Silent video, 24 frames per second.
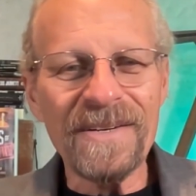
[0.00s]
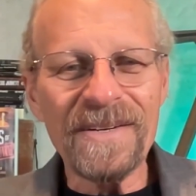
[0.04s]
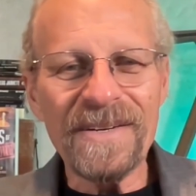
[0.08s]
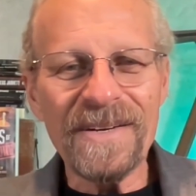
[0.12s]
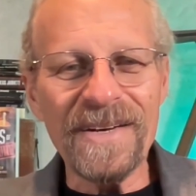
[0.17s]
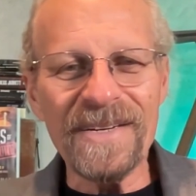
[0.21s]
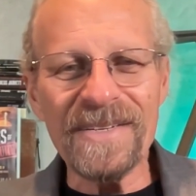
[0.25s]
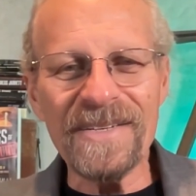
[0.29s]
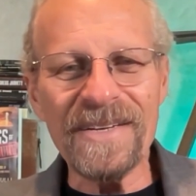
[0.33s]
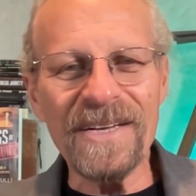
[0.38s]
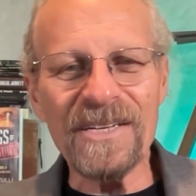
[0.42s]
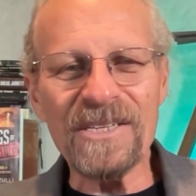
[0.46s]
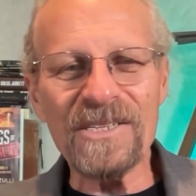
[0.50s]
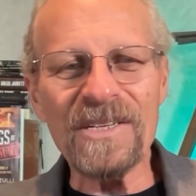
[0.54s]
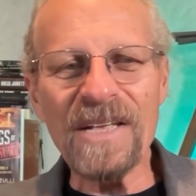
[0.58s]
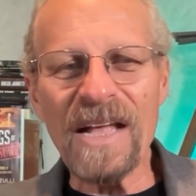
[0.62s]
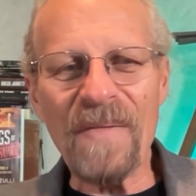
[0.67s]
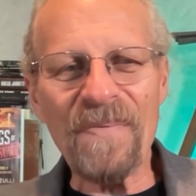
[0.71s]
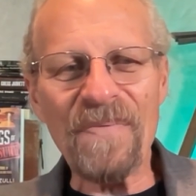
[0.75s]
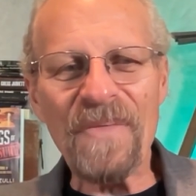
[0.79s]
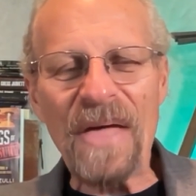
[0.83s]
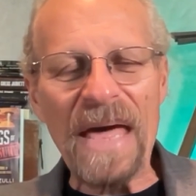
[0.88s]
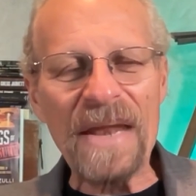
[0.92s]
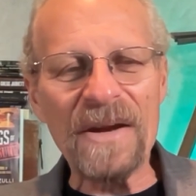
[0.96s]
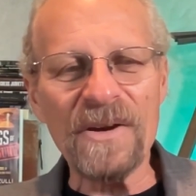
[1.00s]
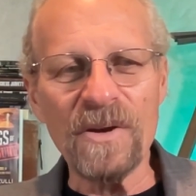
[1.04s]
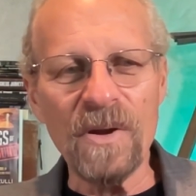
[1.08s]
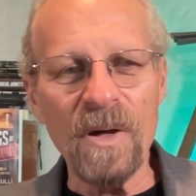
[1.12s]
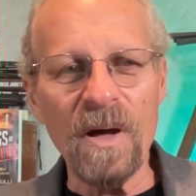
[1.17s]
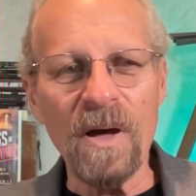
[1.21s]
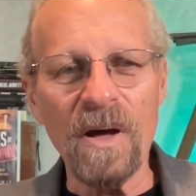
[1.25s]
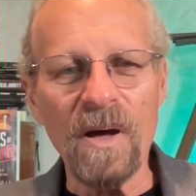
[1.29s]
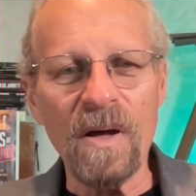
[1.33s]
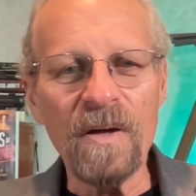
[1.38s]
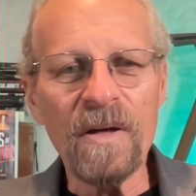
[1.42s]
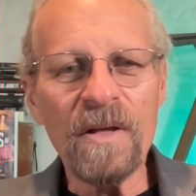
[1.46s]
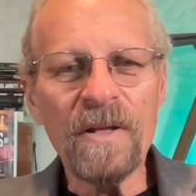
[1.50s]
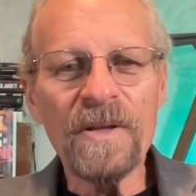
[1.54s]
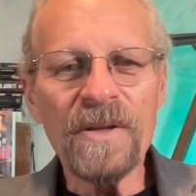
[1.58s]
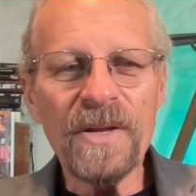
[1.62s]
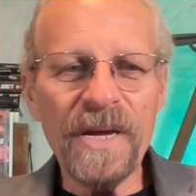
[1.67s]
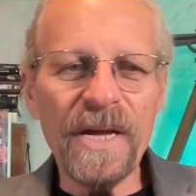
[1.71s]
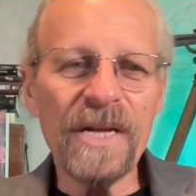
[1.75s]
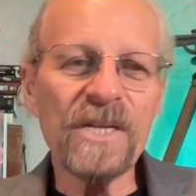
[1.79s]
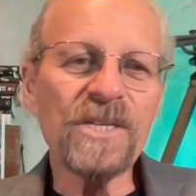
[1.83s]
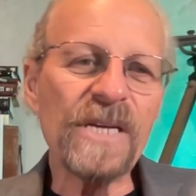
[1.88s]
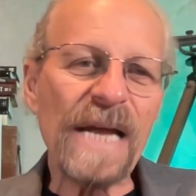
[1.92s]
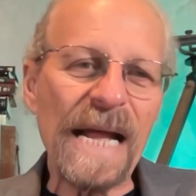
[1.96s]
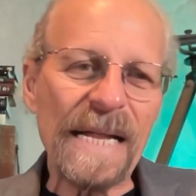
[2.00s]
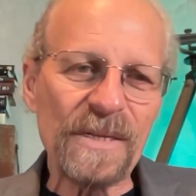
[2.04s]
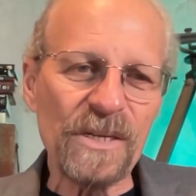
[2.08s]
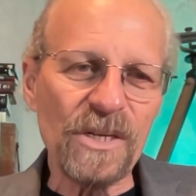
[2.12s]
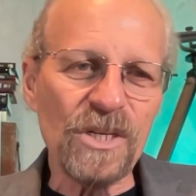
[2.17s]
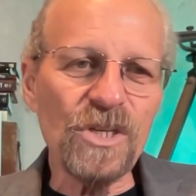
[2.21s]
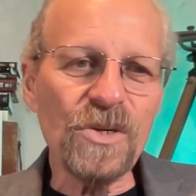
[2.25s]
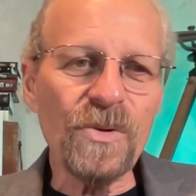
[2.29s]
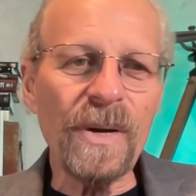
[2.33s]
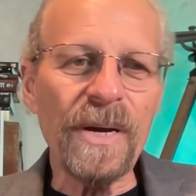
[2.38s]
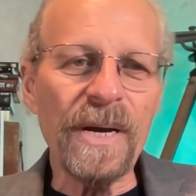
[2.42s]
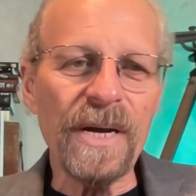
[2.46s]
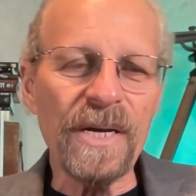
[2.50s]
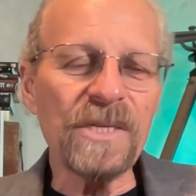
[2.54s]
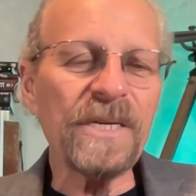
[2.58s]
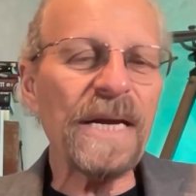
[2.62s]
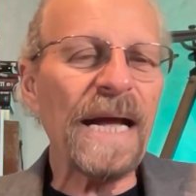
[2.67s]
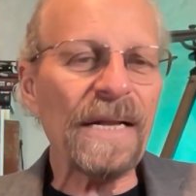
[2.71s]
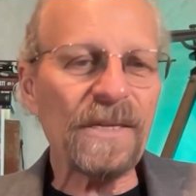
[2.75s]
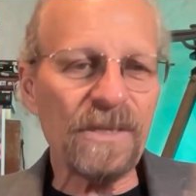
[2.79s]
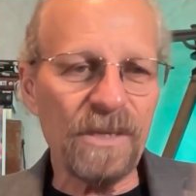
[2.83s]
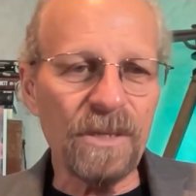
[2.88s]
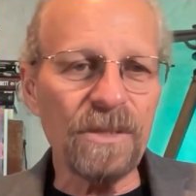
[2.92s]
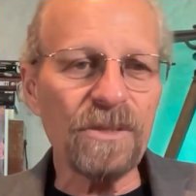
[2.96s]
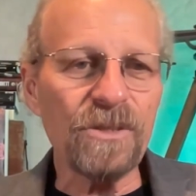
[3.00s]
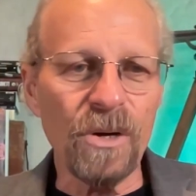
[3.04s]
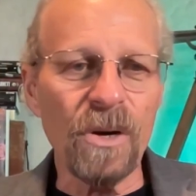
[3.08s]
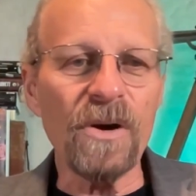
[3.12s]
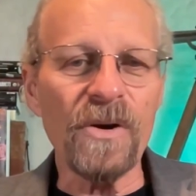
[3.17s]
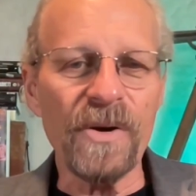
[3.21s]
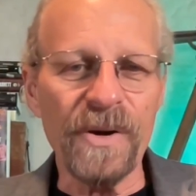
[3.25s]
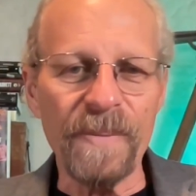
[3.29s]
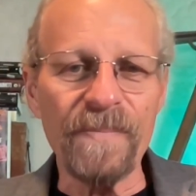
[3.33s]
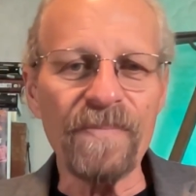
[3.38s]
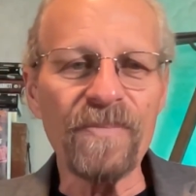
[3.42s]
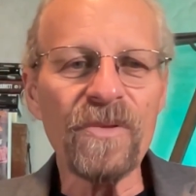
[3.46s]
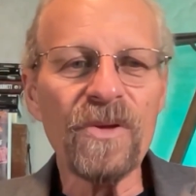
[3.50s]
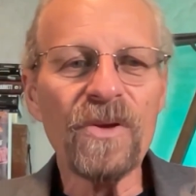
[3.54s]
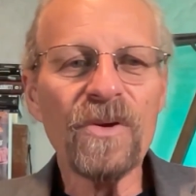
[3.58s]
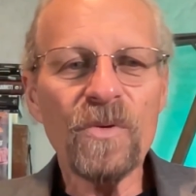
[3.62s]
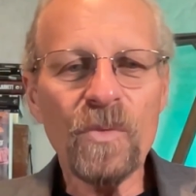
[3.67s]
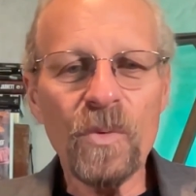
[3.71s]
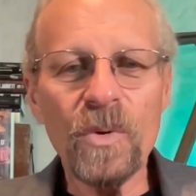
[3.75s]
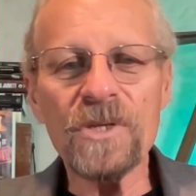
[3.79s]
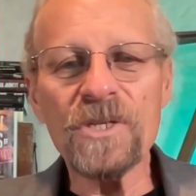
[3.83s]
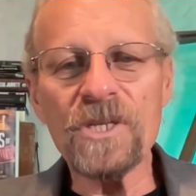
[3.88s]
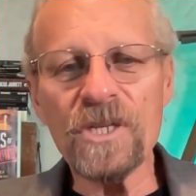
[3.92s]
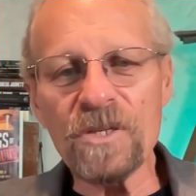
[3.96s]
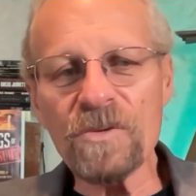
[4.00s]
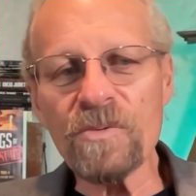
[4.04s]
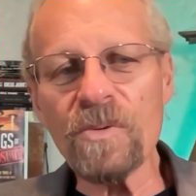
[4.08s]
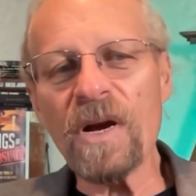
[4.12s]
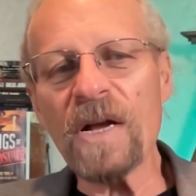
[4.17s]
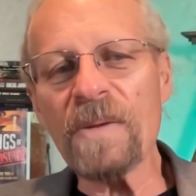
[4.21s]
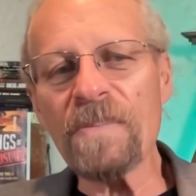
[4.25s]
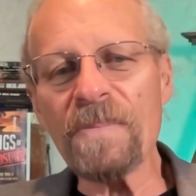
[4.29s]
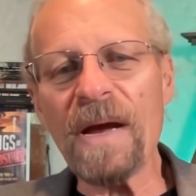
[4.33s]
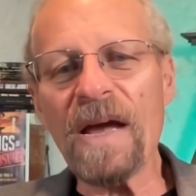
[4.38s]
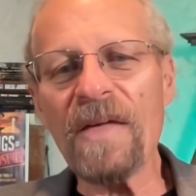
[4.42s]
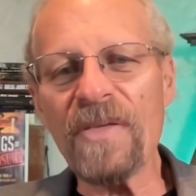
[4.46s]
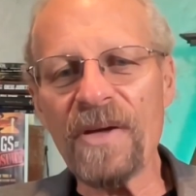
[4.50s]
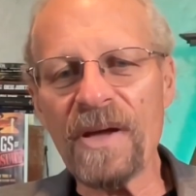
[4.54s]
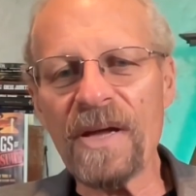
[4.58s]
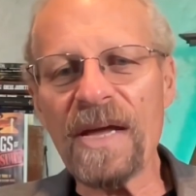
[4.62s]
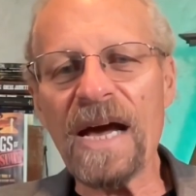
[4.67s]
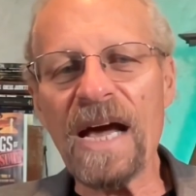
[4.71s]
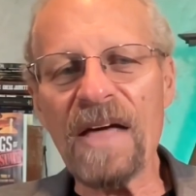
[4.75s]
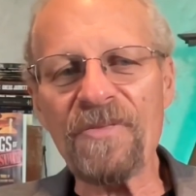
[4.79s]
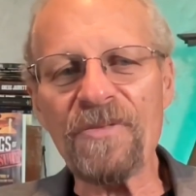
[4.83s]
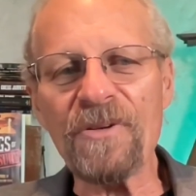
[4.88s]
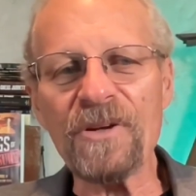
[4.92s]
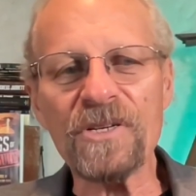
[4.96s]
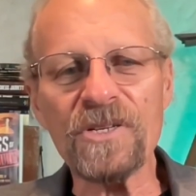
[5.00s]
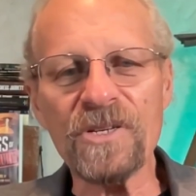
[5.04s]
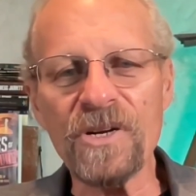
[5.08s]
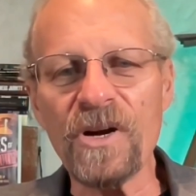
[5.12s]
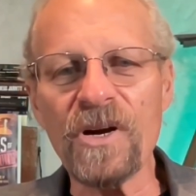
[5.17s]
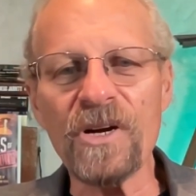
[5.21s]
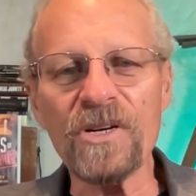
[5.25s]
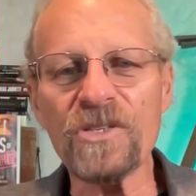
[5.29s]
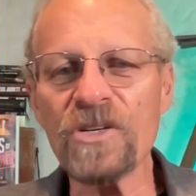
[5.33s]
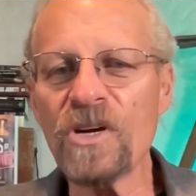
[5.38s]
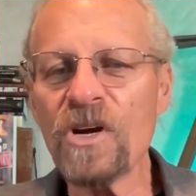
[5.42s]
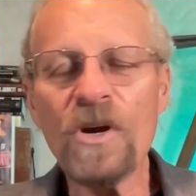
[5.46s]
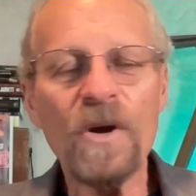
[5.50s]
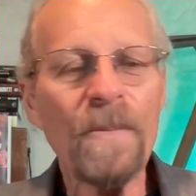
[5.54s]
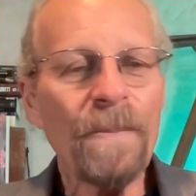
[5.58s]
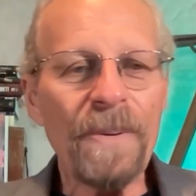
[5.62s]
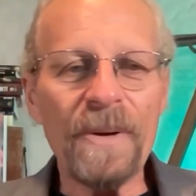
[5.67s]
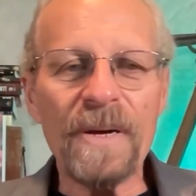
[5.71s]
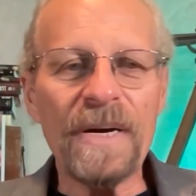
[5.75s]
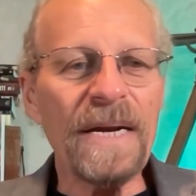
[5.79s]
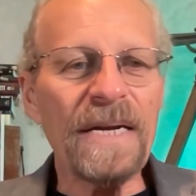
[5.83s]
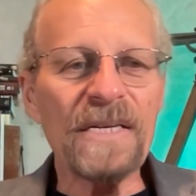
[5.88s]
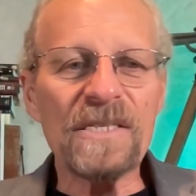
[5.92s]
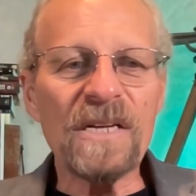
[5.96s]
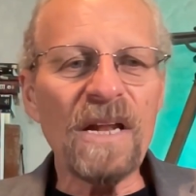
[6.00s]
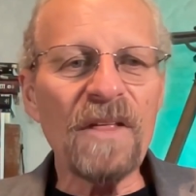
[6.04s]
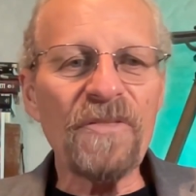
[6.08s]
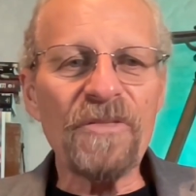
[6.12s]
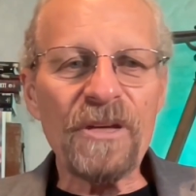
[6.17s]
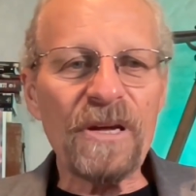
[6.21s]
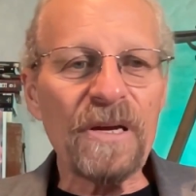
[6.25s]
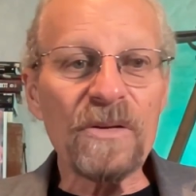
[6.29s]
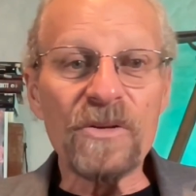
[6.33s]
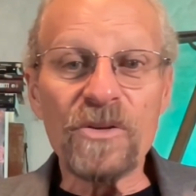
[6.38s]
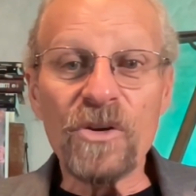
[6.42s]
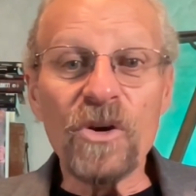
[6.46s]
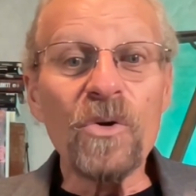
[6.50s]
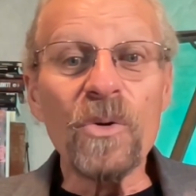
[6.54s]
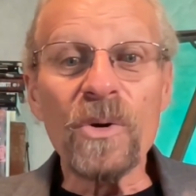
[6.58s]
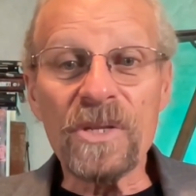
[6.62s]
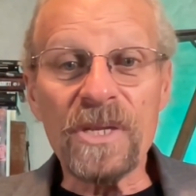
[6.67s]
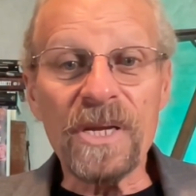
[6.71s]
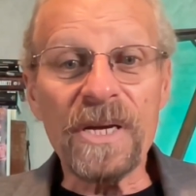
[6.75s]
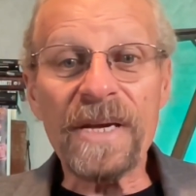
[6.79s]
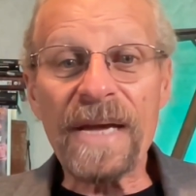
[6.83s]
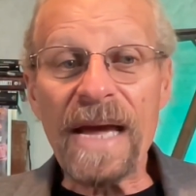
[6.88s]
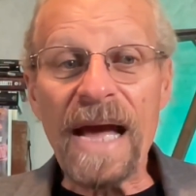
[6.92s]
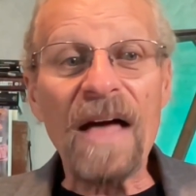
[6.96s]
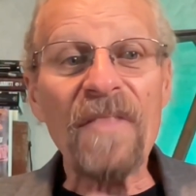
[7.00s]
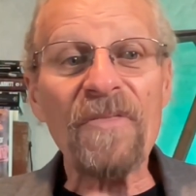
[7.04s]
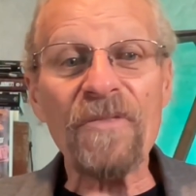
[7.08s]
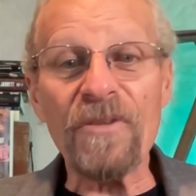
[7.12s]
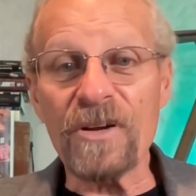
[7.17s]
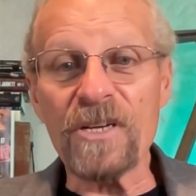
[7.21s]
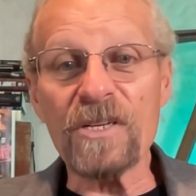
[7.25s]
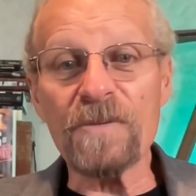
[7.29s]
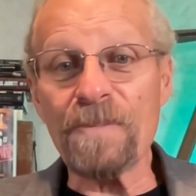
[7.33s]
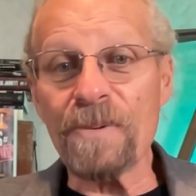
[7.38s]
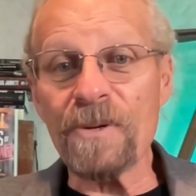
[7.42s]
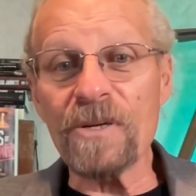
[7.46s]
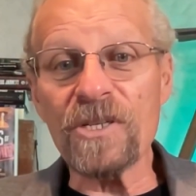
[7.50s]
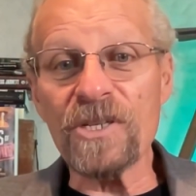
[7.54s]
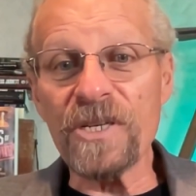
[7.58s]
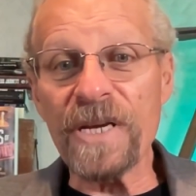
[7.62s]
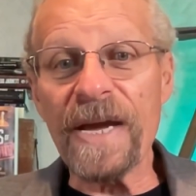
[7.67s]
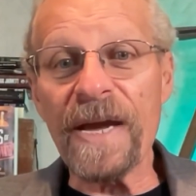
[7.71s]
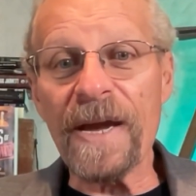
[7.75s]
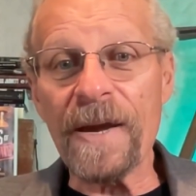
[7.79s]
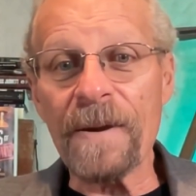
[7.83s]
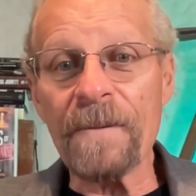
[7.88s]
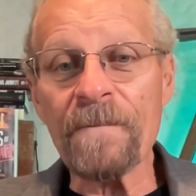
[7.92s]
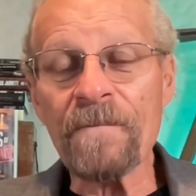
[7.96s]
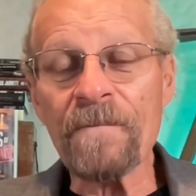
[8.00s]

It's not that at all. It's at the Turin, which is run by the Catholic Church, but it has nothing to do with the Catholics per se.